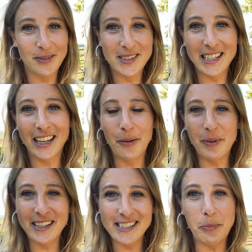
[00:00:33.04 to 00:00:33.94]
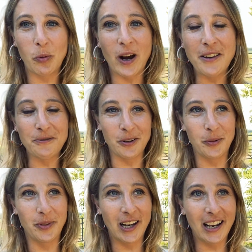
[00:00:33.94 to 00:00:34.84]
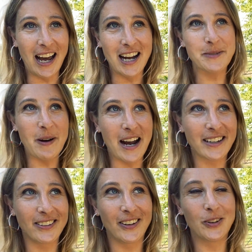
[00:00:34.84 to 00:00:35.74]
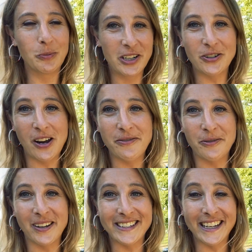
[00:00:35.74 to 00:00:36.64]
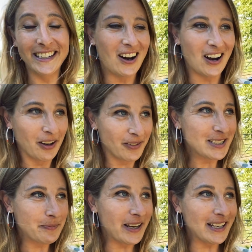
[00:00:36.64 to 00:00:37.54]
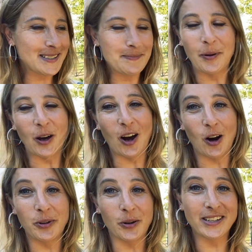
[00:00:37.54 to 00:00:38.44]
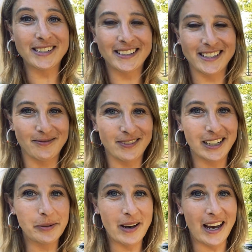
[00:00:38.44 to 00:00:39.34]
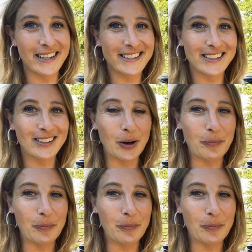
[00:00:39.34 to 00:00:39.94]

obviously a big step away from the little hatchback that I normally drive around in. I love it to bits, but I'll be honest, it doesn't really compare to a